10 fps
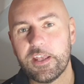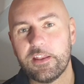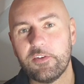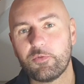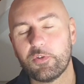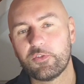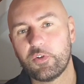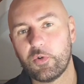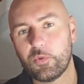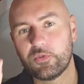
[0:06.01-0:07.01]
This one's
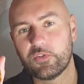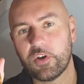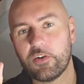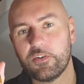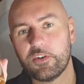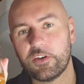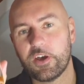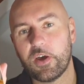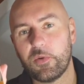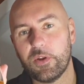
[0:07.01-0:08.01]
called Tonka
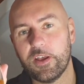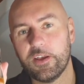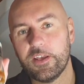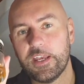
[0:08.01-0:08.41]
Cola.